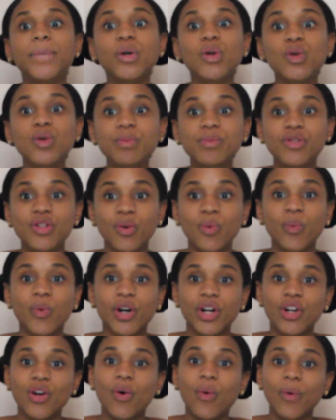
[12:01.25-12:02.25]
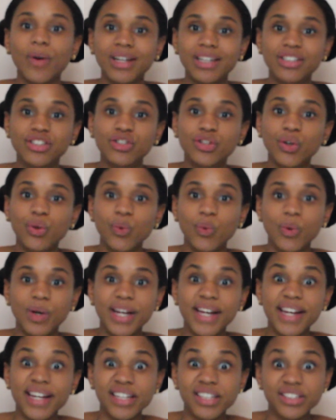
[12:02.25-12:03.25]
boobs were going to
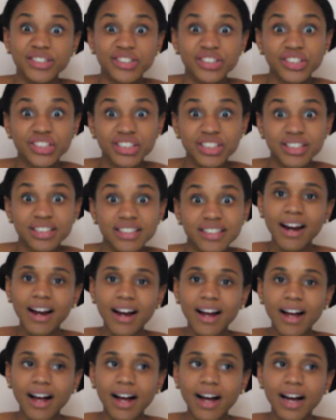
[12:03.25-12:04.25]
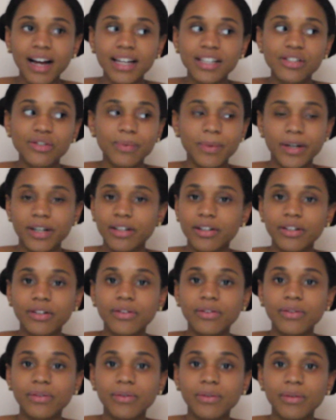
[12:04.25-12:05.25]
itch. I swear to
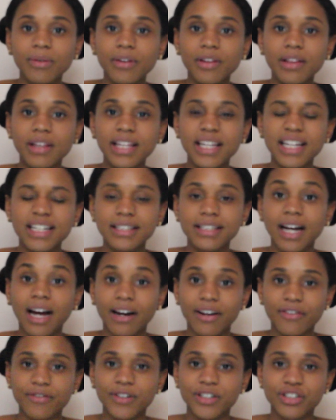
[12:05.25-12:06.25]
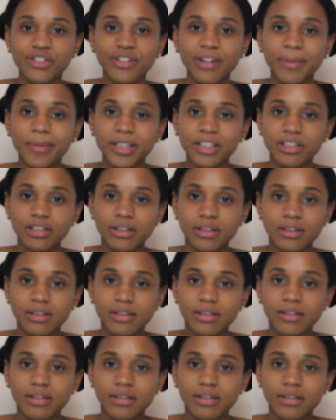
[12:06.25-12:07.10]
you, the entire first trimester,